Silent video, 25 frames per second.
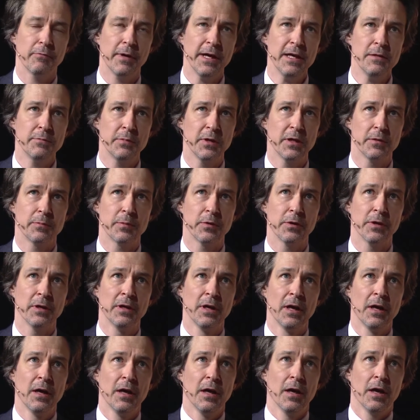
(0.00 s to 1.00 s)
white paper,
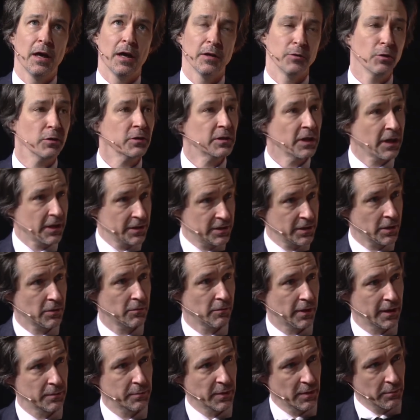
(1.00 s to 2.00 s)
not the Hedera
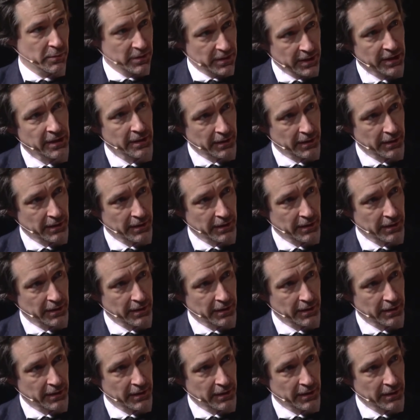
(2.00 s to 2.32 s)
white paper, the